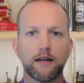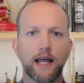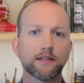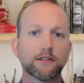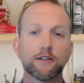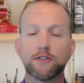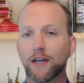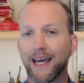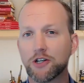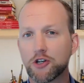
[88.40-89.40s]
Next, let's
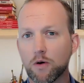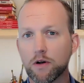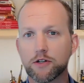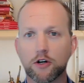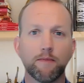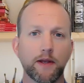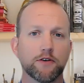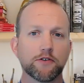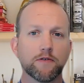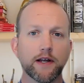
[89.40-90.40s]
look at short-term
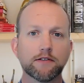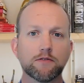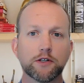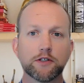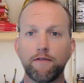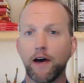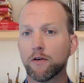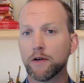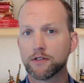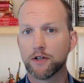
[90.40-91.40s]
interest rates, which the
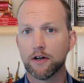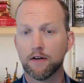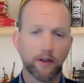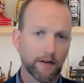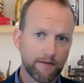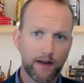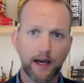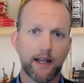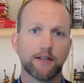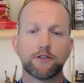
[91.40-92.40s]
Federal Reserve or the
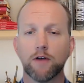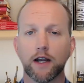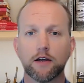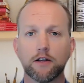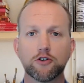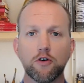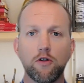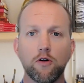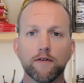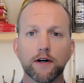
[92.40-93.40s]
Fed has direct
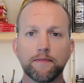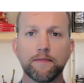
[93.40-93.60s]
control over.